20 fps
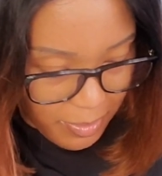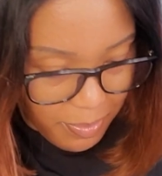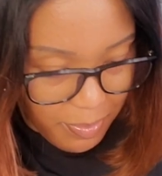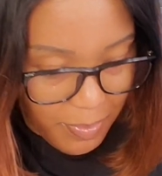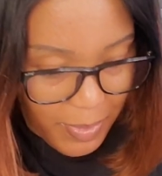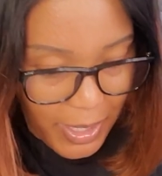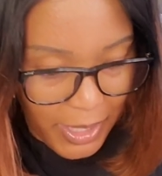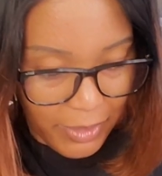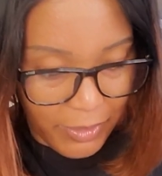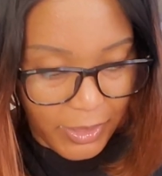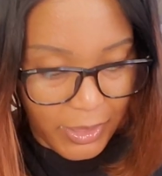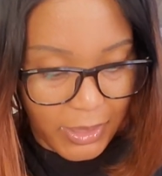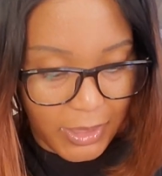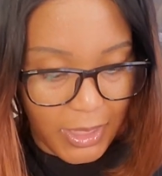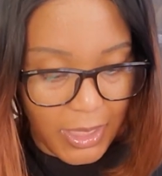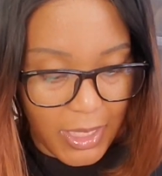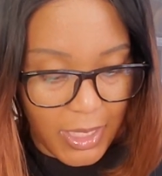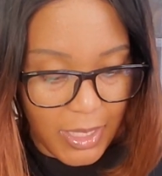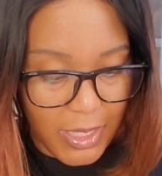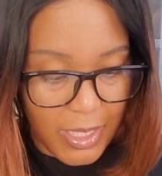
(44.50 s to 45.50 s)

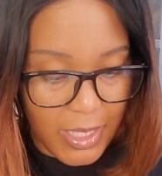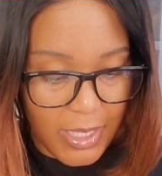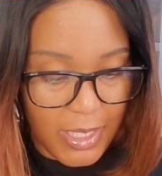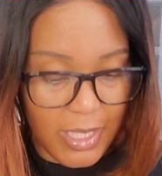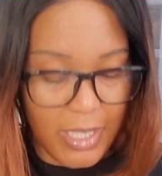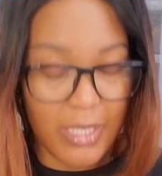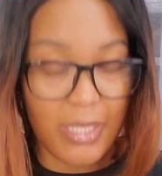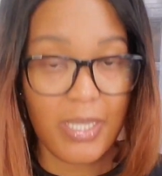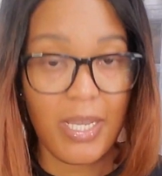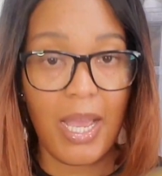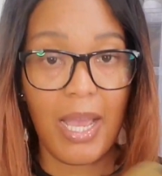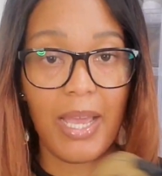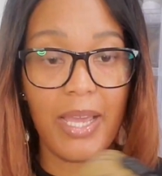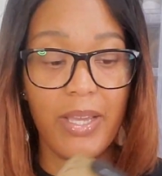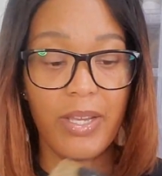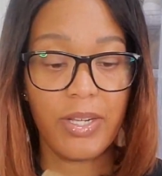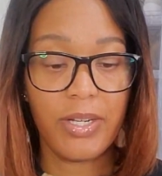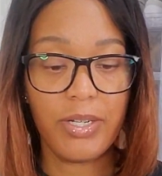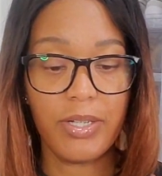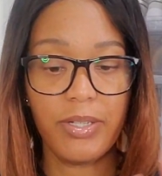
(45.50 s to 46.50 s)
Apparently this
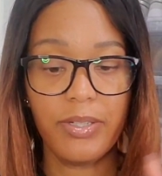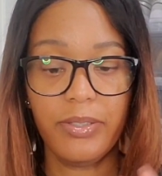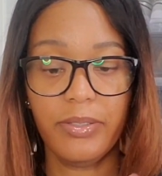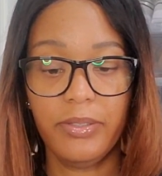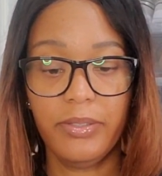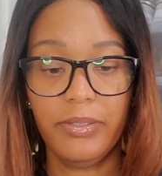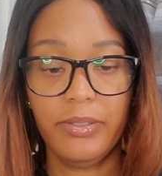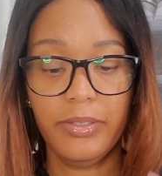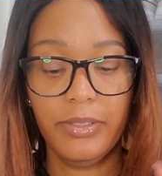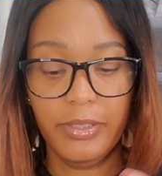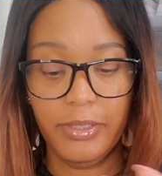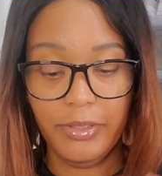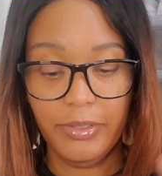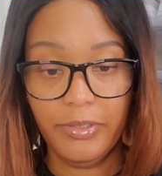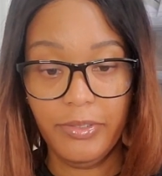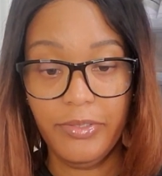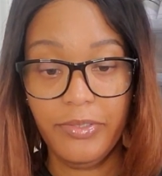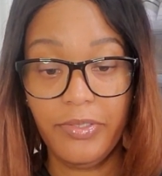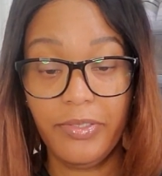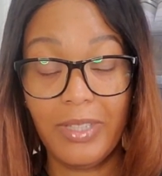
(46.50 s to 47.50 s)
entire
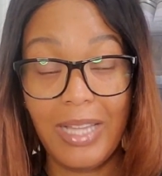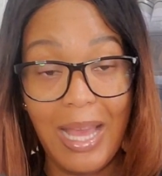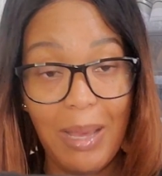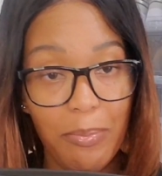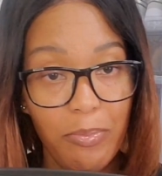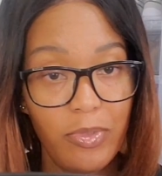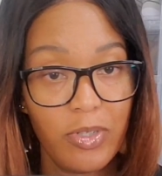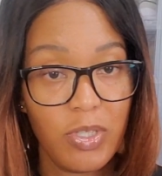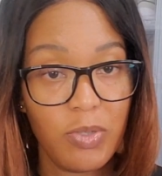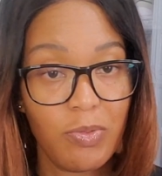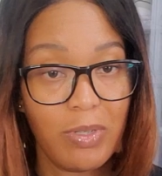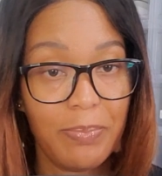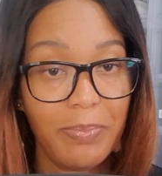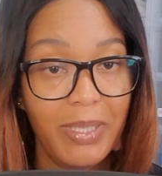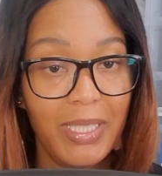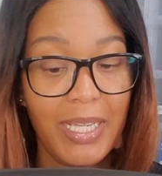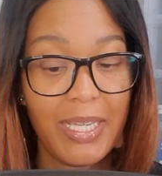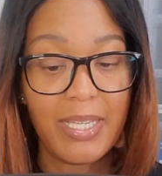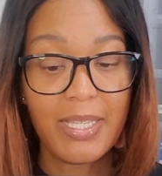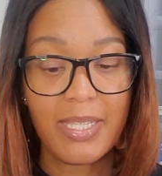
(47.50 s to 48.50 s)
flap was
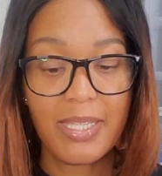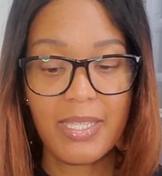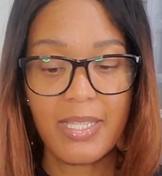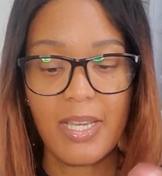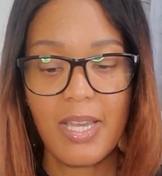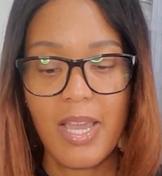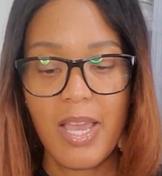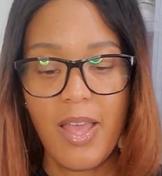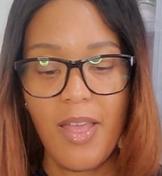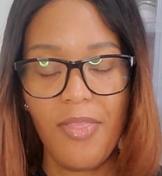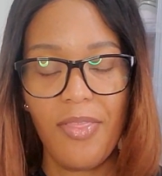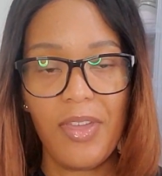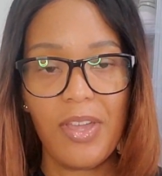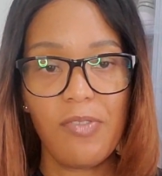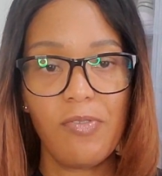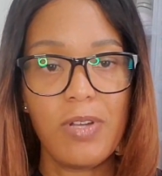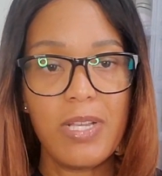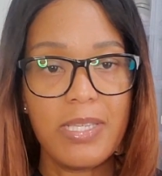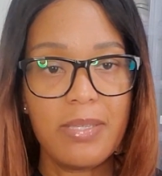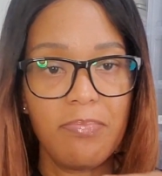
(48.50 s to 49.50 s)
replaced. There
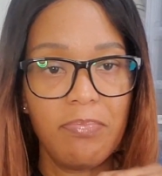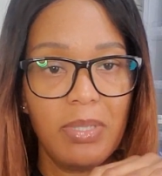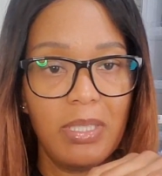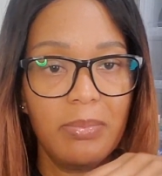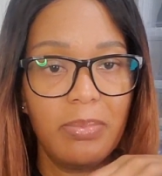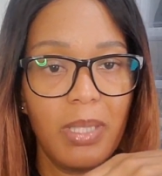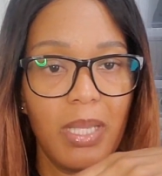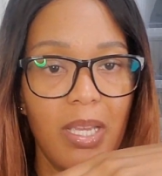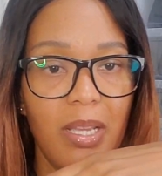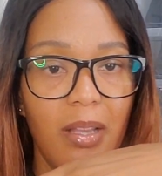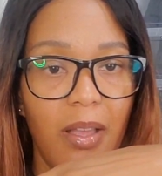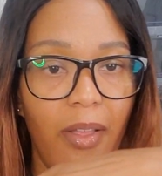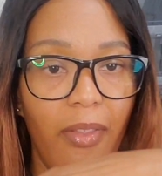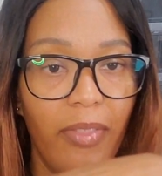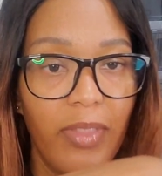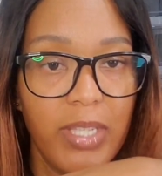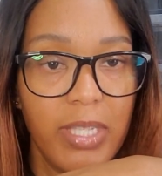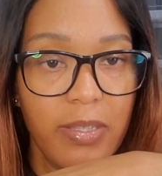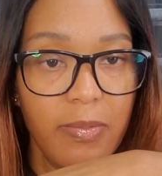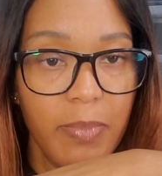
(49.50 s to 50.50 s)
was bubbling on
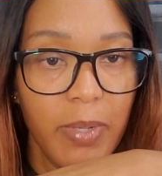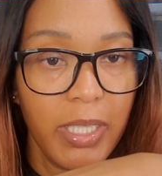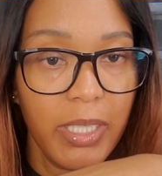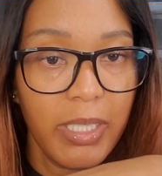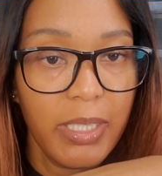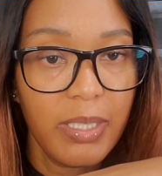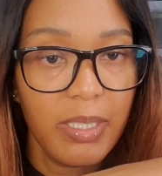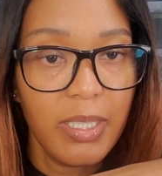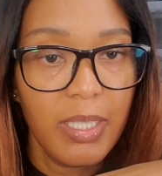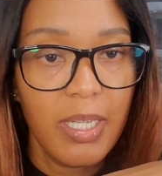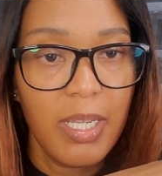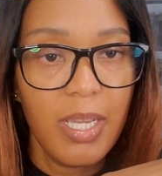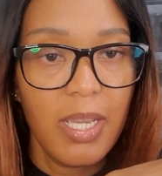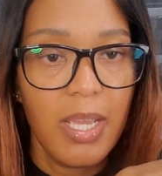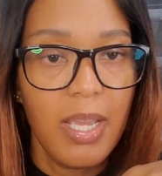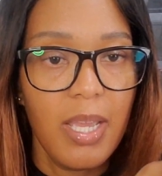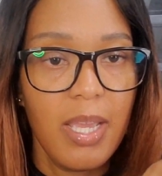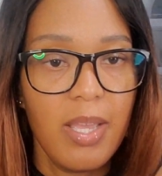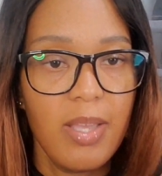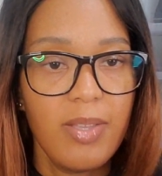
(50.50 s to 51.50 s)
this part,
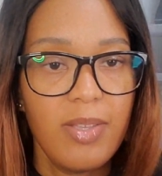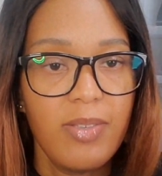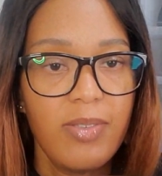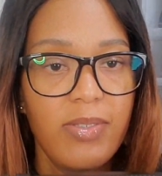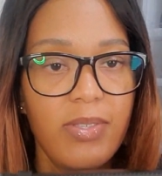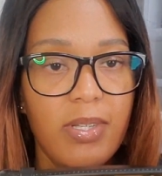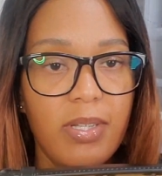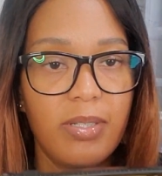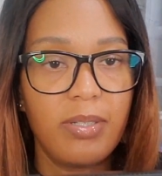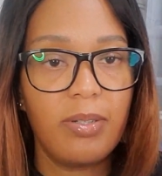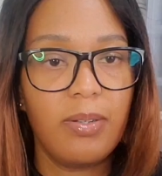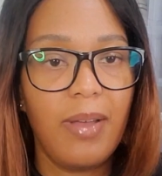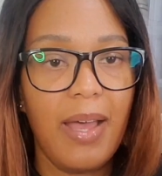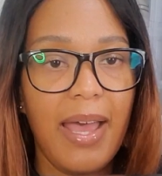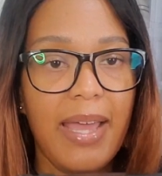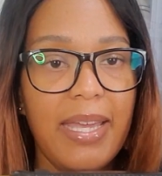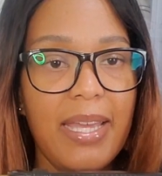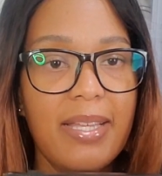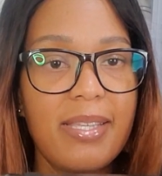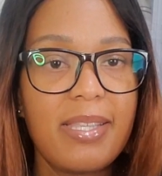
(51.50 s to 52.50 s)
so I
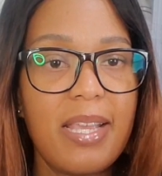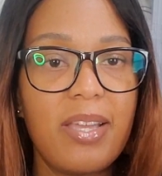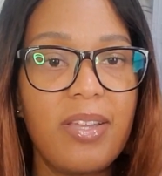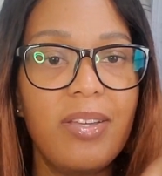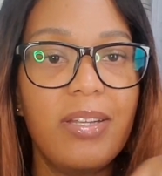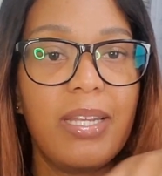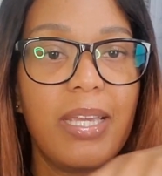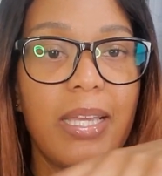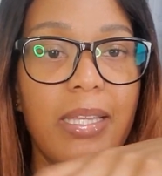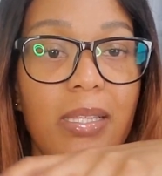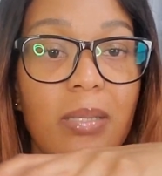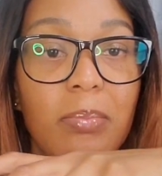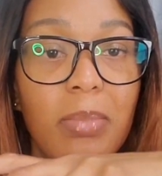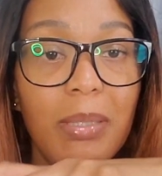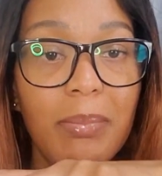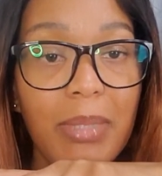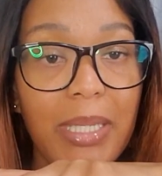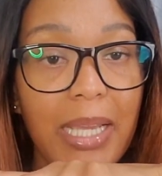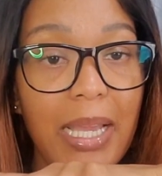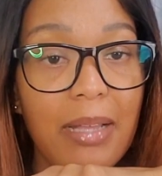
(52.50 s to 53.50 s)
guess they couldn't get the
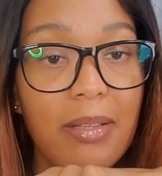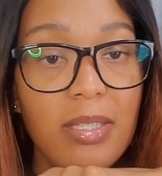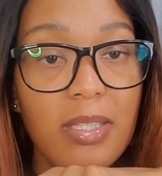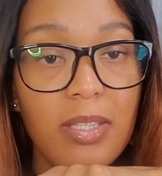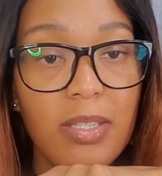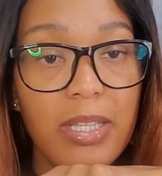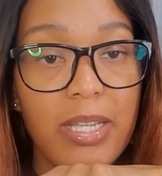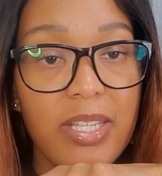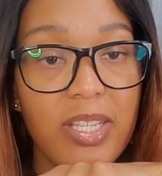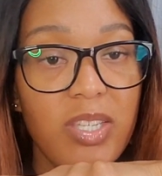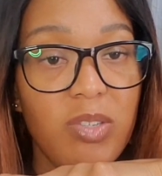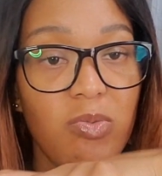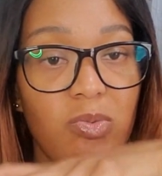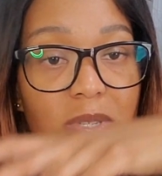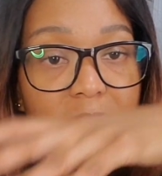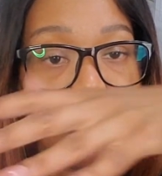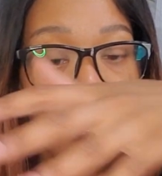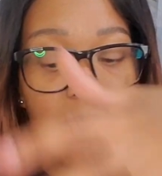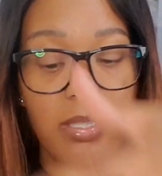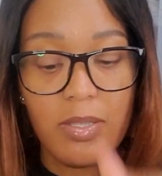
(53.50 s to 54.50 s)
bubbling out, so they just
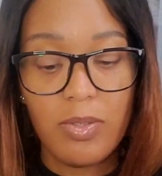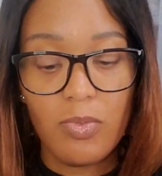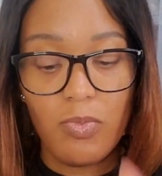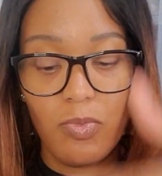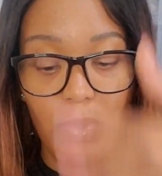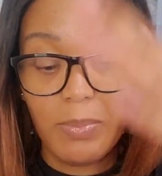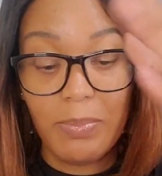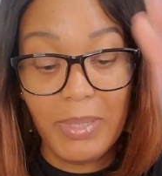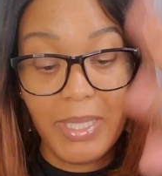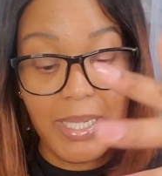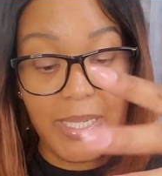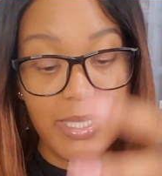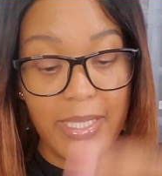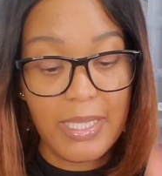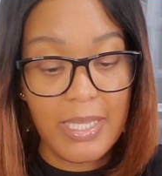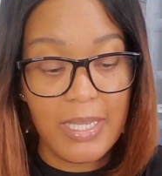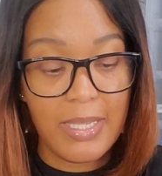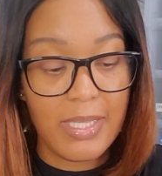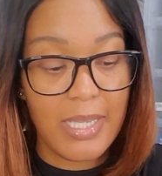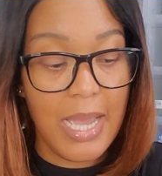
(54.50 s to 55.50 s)
replaced
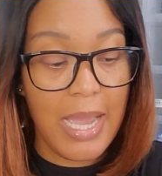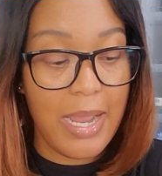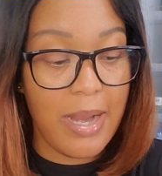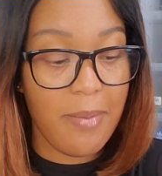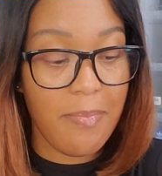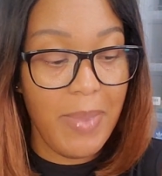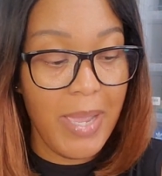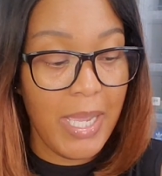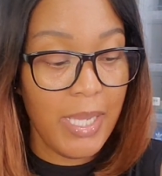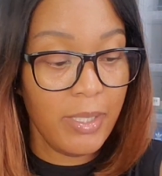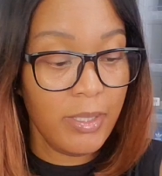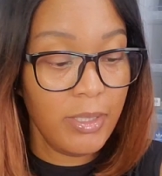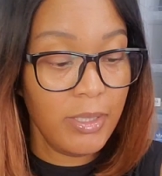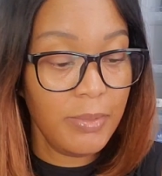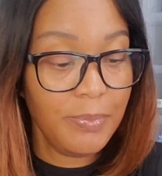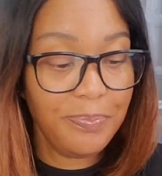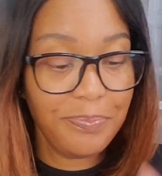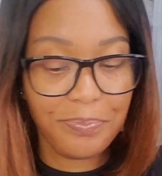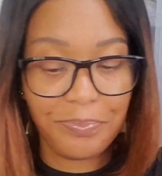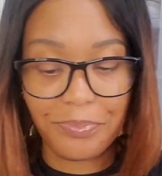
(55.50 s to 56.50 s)
the entire
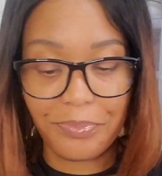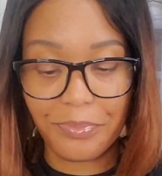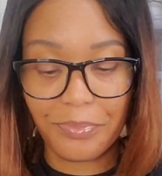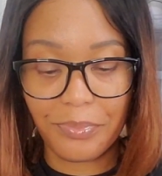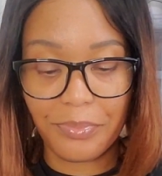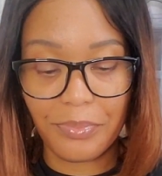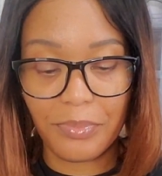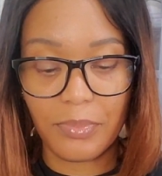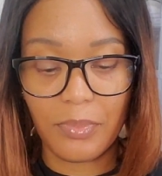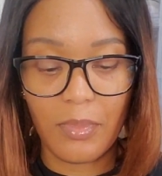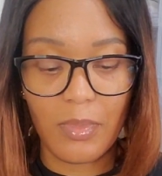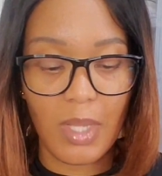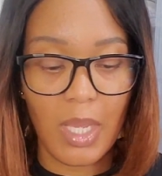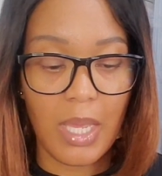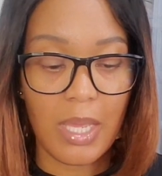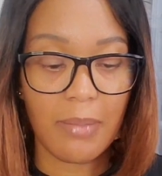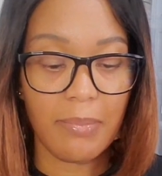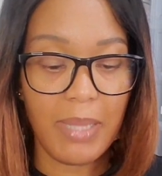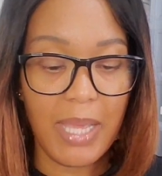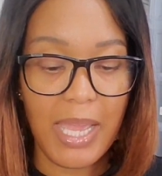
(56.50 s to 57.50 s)
panel.
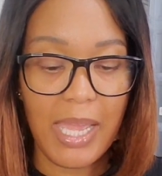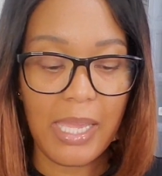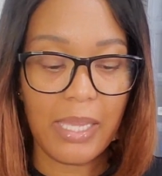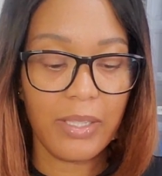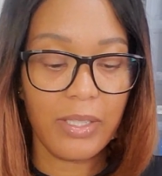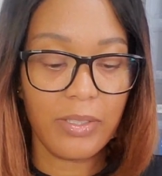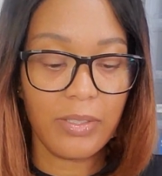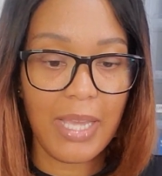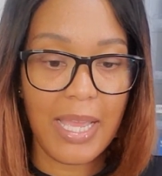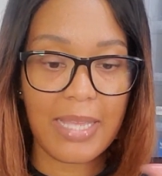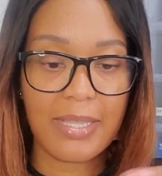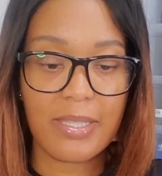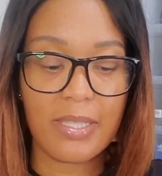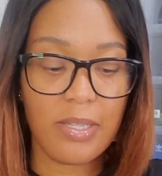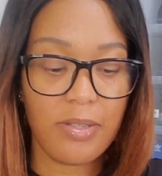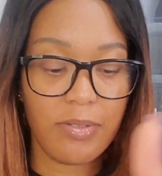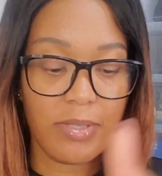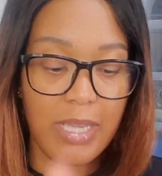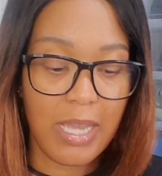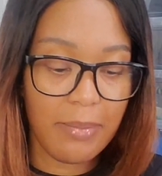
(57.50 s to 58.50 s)
The handle has
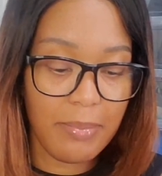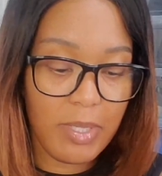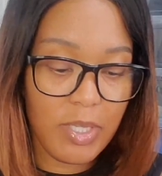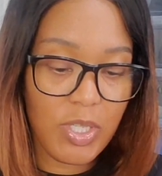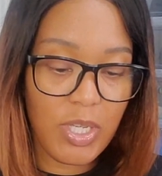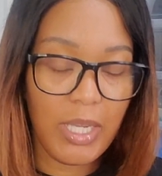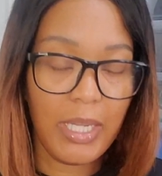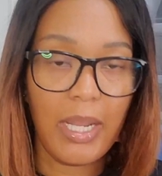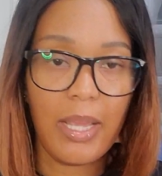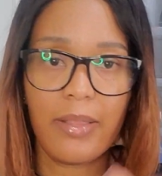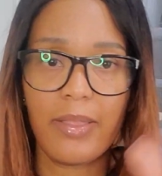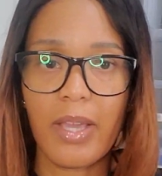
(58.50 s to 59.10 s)
no damage on it.